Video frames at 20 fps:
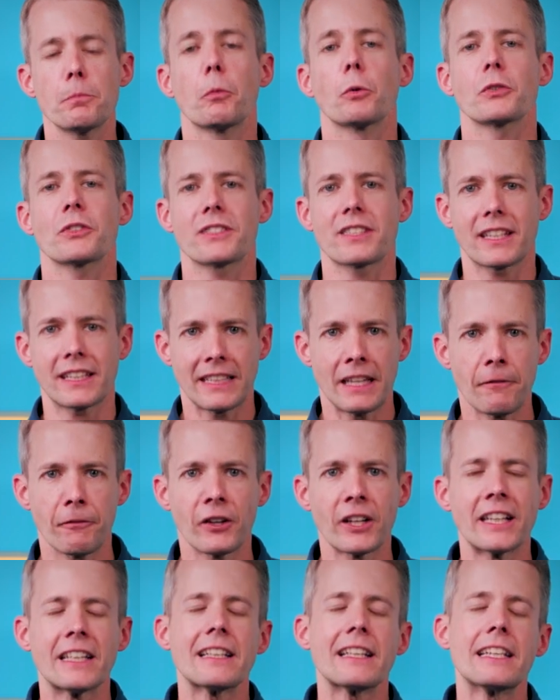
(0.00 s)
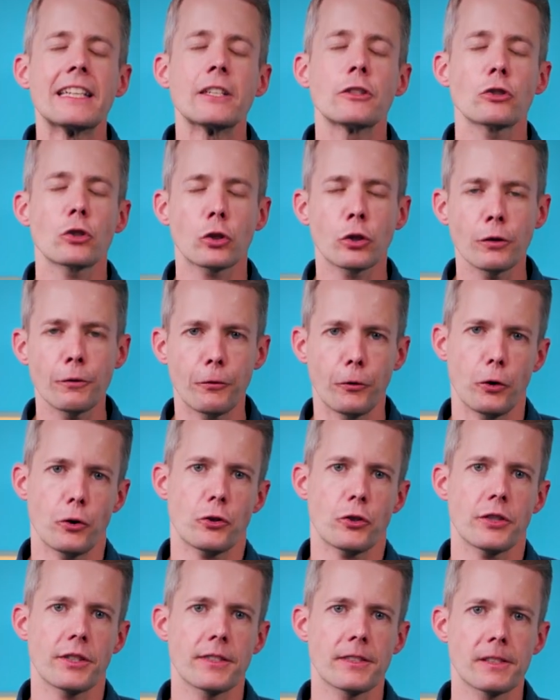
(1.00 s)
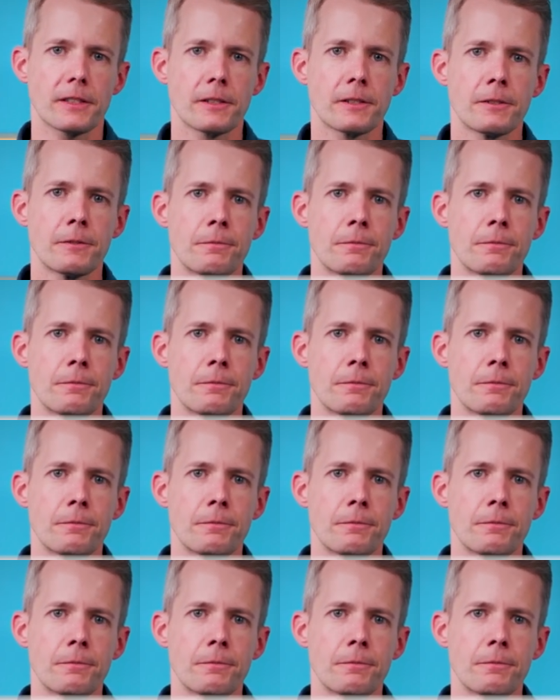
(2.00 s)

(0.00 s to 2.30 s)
most significantly to conversions.